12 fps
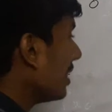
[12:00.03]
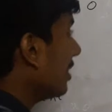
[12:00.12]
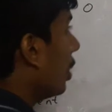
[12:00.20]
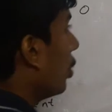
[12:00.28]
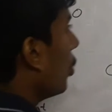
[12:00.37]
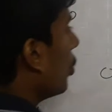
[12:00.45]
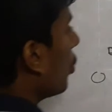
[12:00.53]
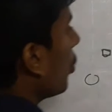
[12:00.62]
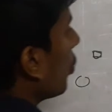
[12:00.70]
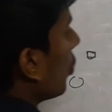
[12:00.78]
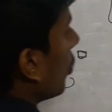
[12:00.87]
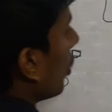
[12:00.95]
Now
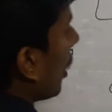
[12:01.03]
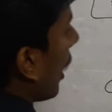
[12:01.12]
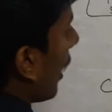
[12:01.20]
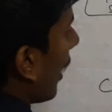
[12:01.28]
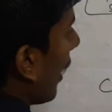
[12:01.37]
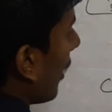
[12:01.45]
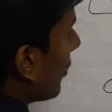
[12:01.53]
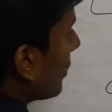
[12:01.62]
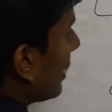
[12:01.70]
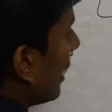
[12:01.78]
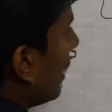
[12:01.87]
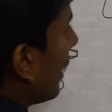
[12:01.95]
I have
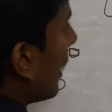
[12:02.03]
sent